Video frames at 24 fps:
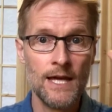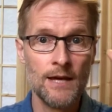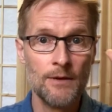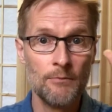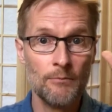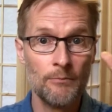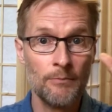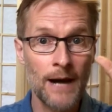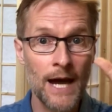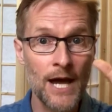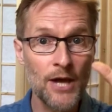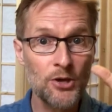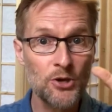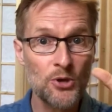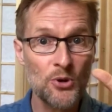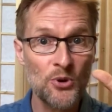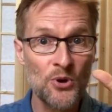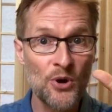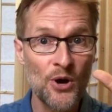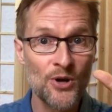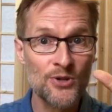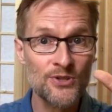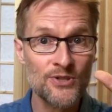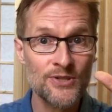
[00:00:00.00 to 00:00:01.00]
by
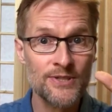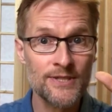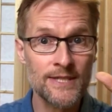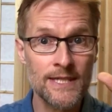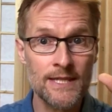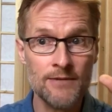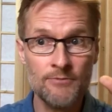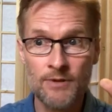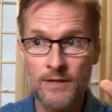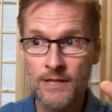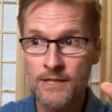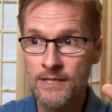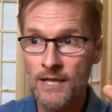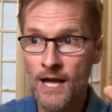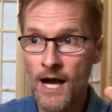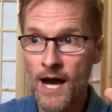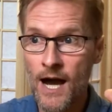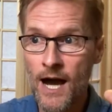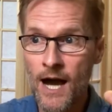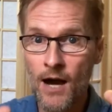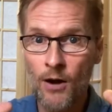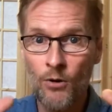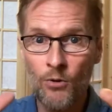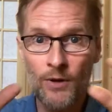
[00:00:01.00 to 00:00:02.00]
curiosity, we can say,
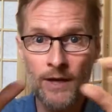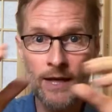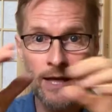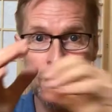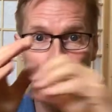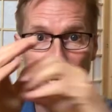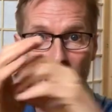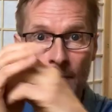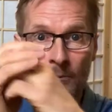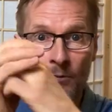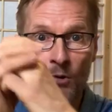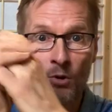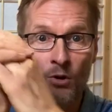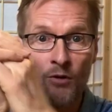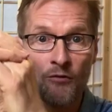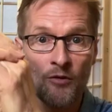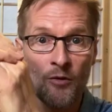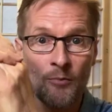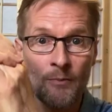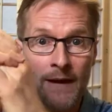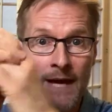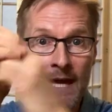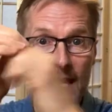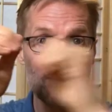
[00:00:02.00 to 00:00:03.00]
okay, I'm going
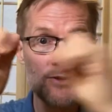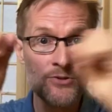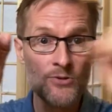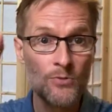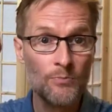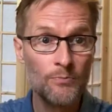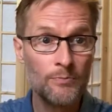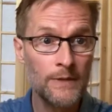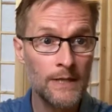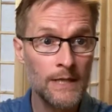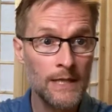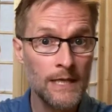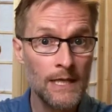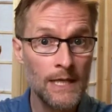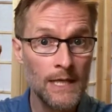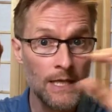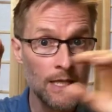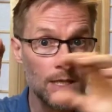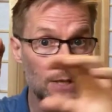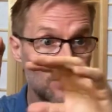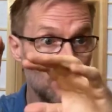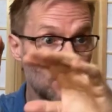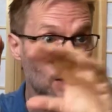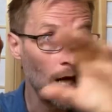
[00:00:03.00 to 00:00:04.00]
from A to B,
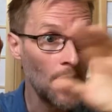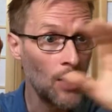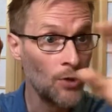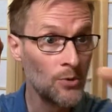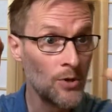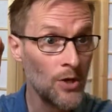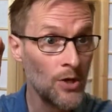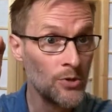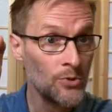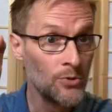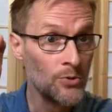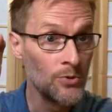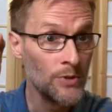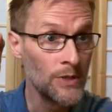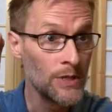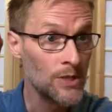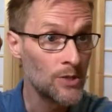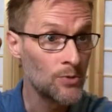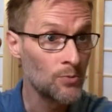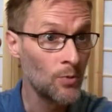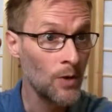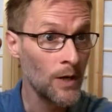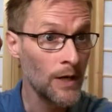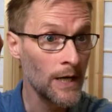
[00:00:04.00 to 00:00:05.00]
so how do I do
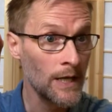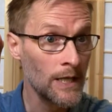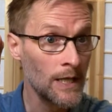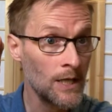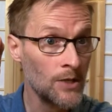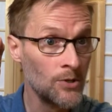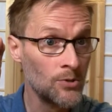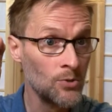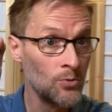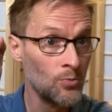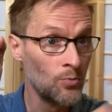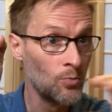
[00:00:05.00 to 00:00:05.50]
this? What can I do?